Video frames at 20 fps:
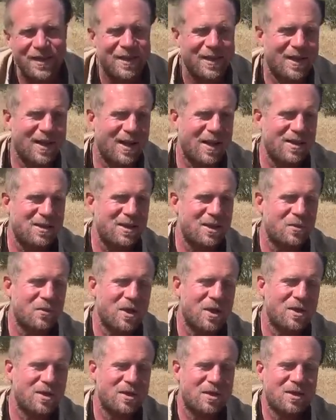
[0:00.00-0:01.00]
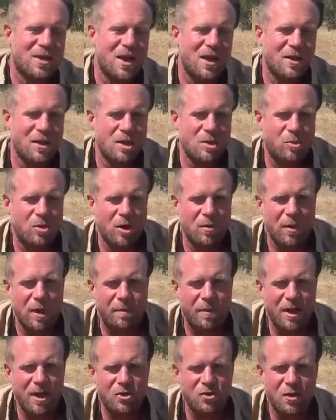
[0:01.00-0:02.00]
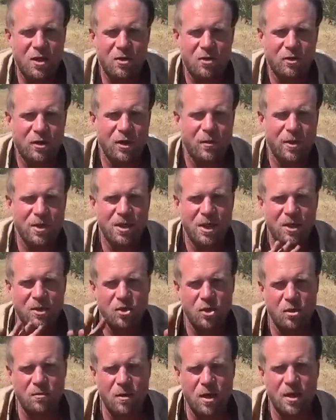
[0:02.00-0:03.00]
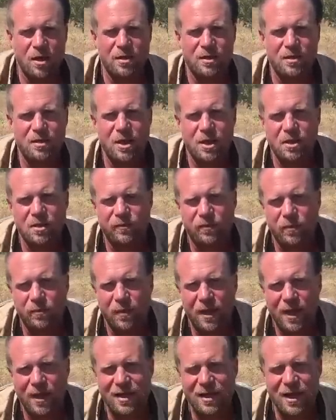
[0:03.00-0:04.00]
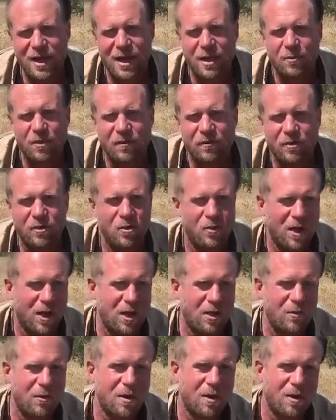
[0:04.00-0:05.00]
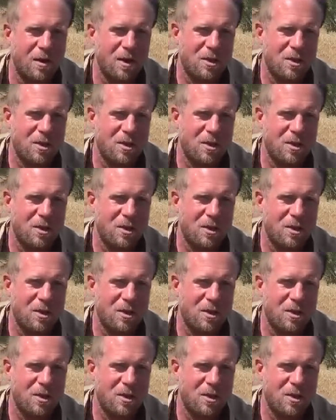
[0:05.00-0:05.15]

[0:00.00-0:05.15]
Guys, InRange is entirely supported by Patreon only. We take no monetization from any ad revenue anywhere.